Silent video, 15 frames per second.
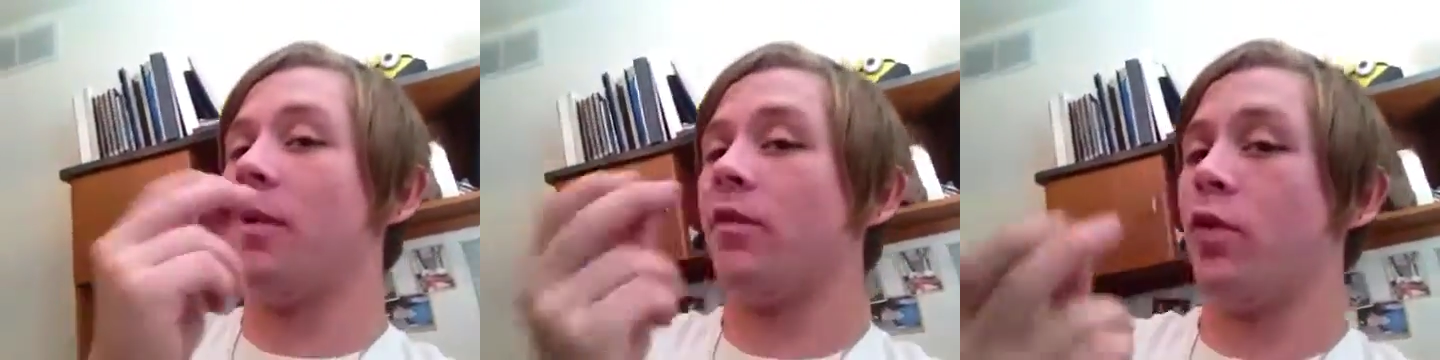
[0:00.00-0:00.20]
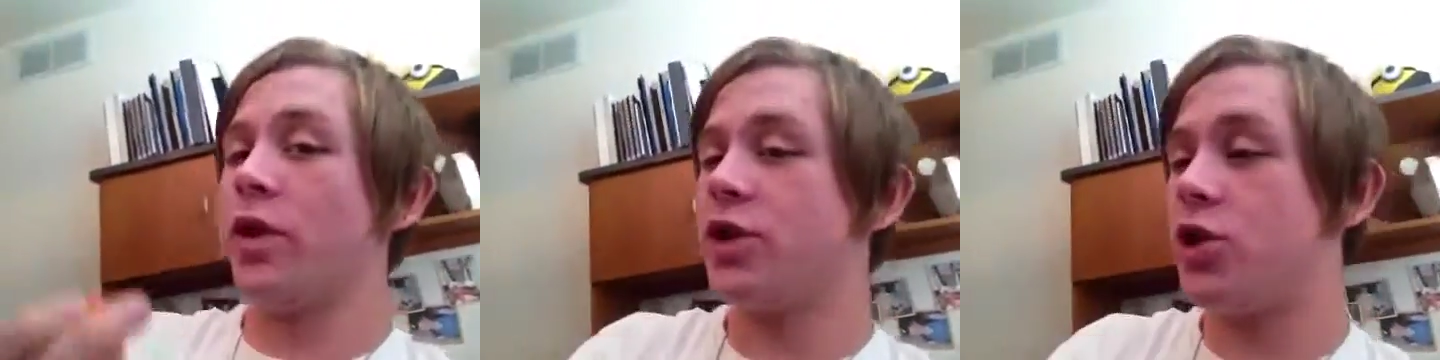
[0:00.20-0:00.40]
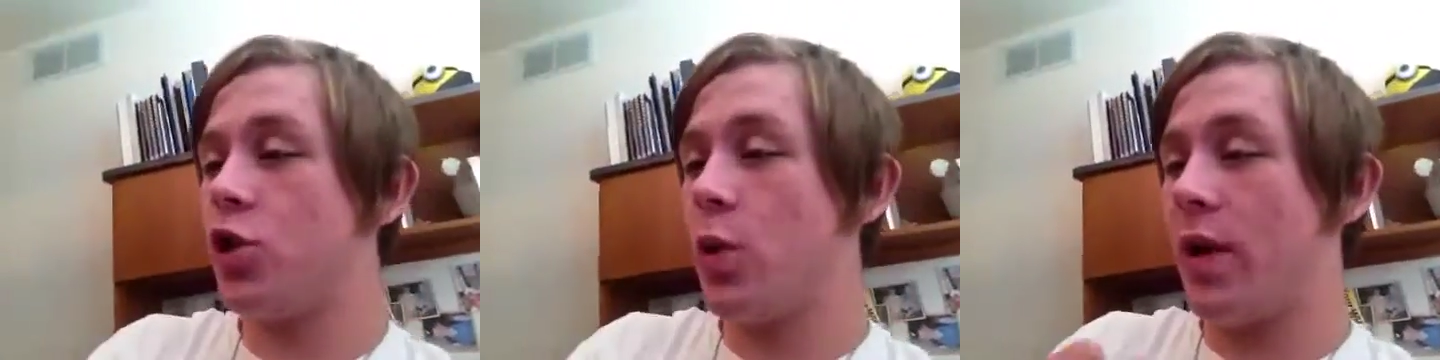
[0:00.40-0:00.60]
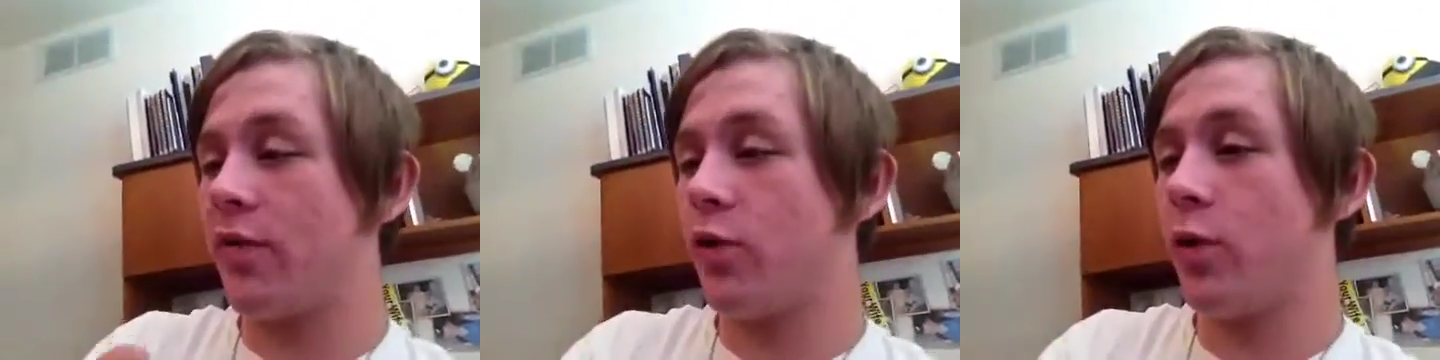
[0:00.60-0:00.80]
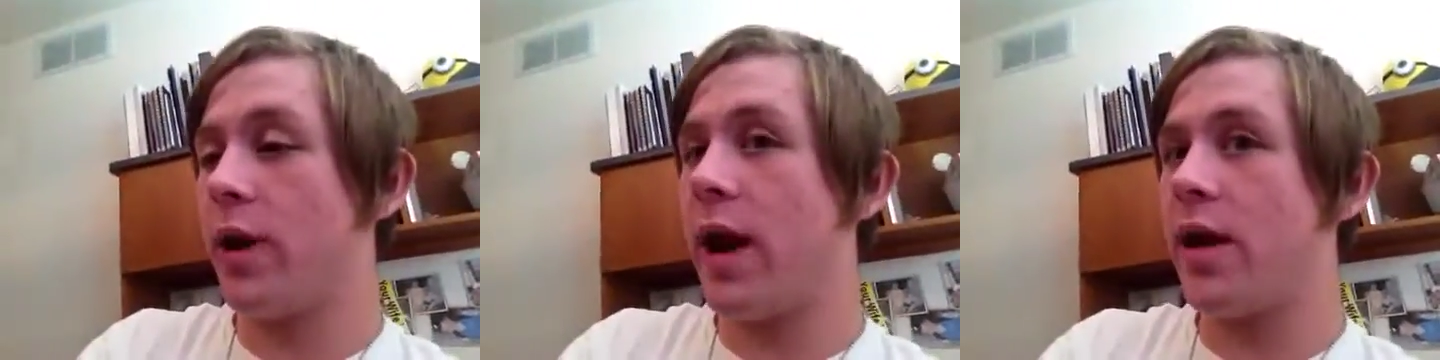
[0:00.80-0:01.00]
of which you have
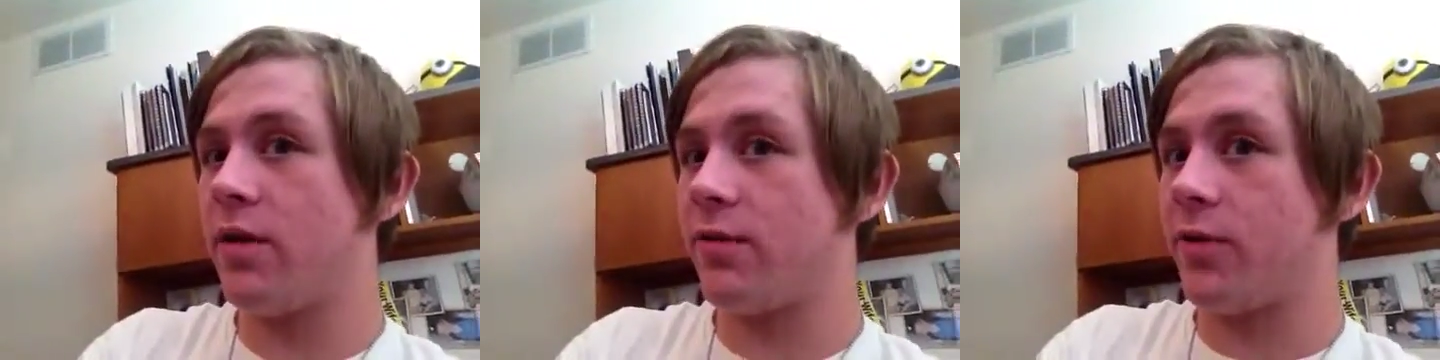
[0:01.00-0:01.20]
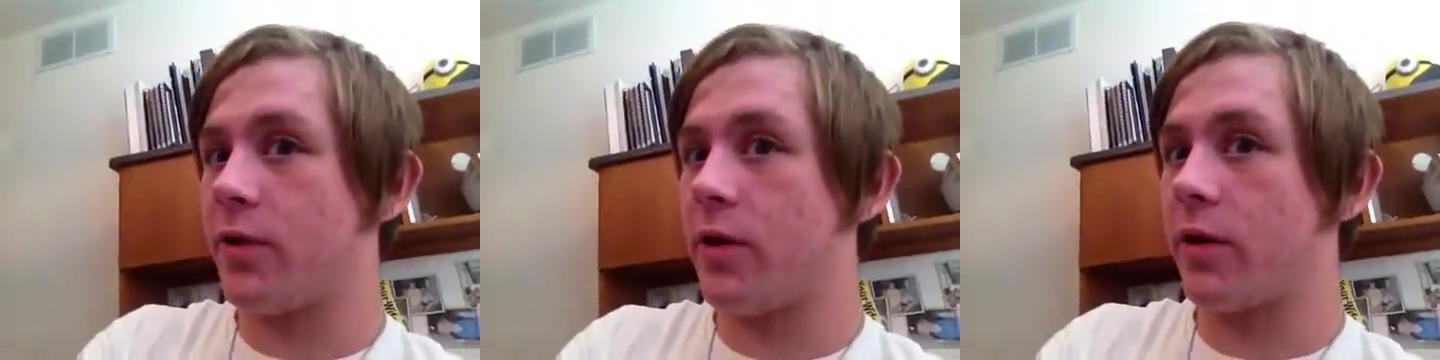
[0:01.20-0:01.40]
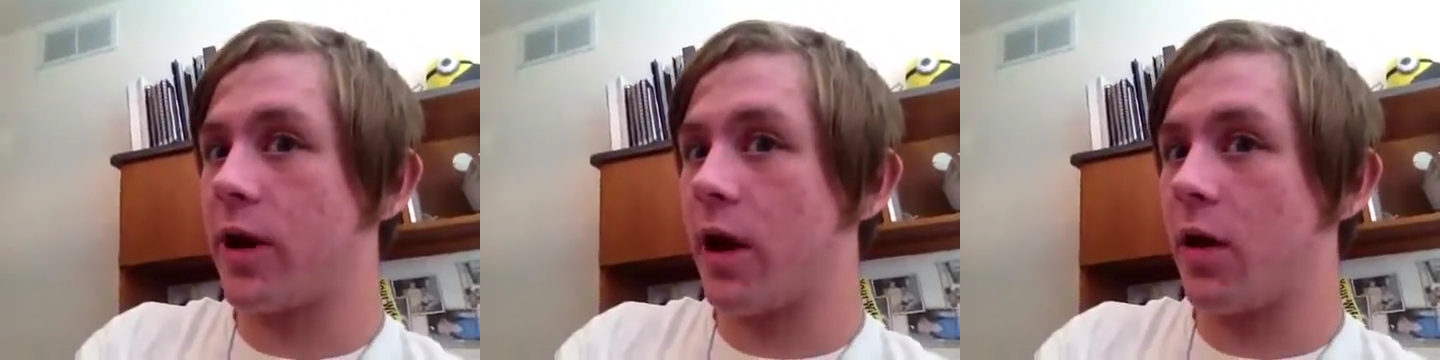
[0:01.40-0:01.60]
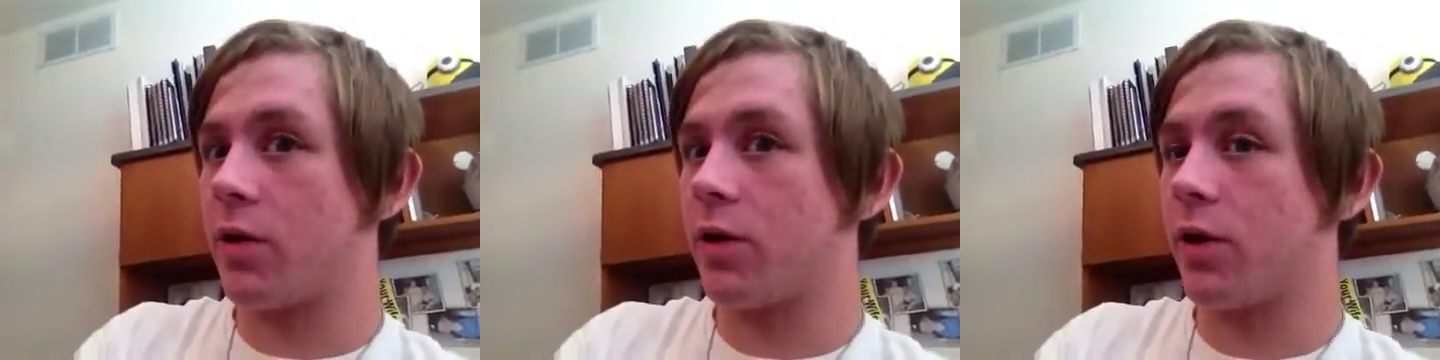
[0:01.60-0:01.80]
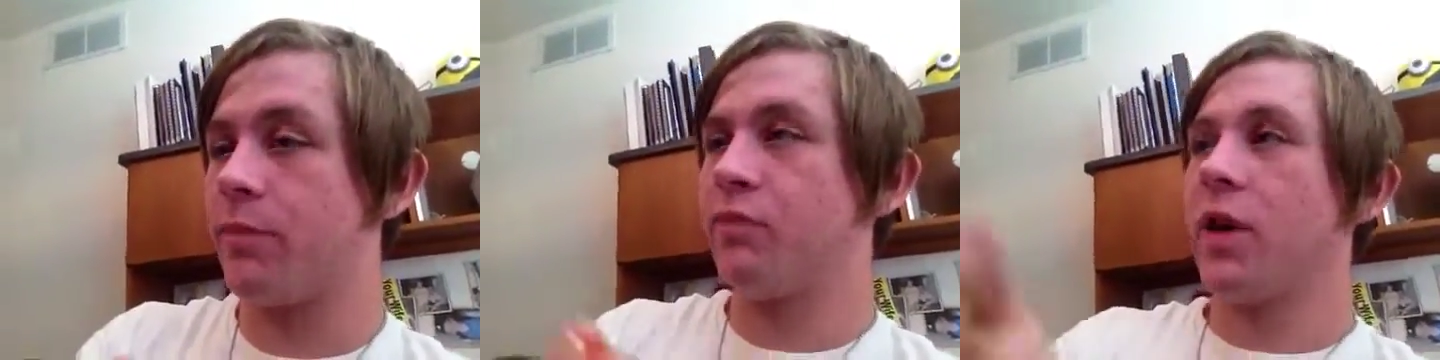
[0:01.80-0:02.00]
created for your
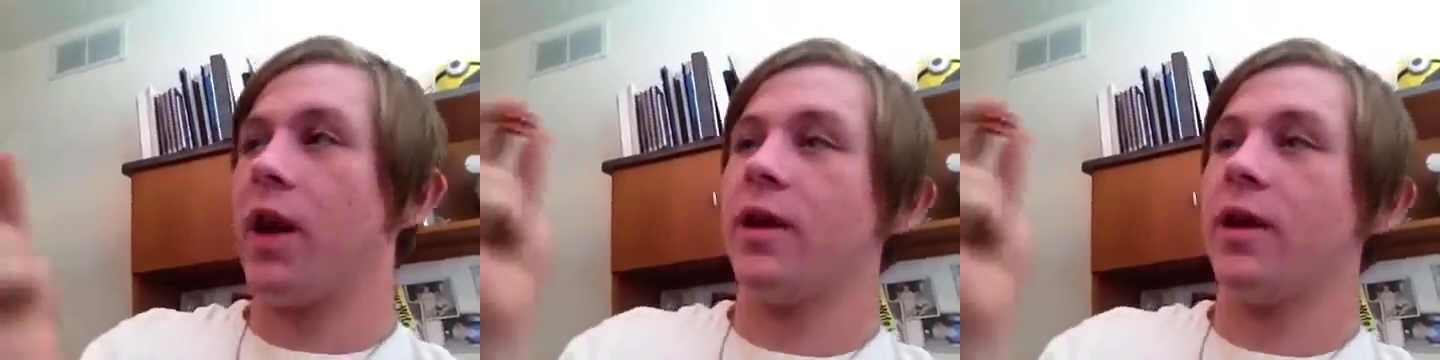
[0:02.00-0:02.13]
character,